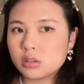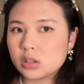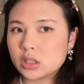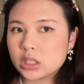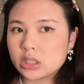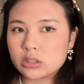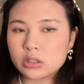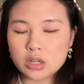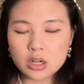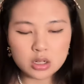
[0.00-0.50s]

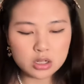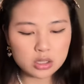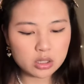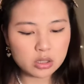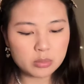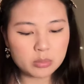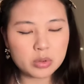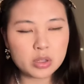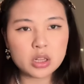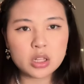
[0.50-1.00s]
They're not
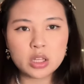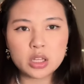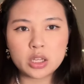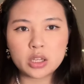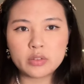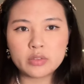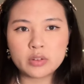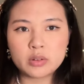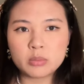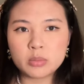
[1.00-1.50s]
completely
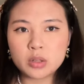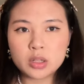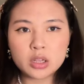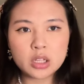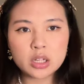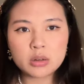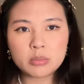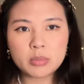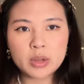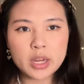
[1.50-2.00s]
even, but
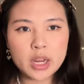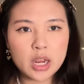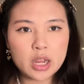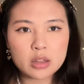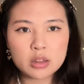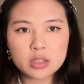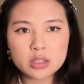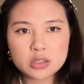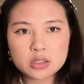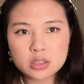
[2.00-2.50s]
like my
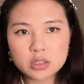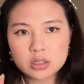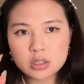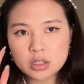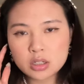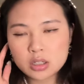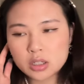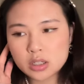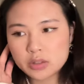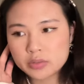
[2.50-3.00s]
eyelids are
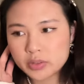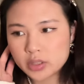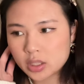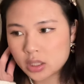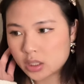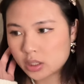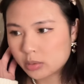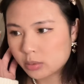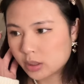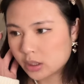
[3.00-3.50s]
not even
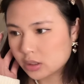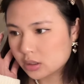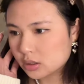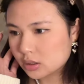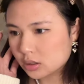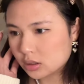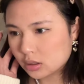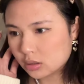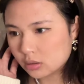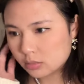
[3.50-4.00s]
anyways,
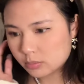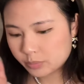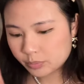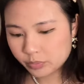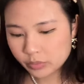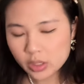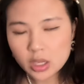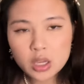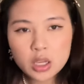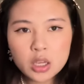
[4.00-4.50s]
so
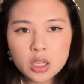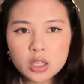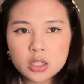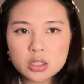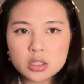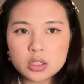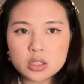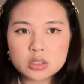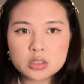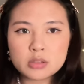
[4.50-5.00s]
it
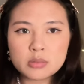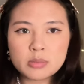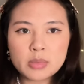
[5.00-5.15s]
doesn't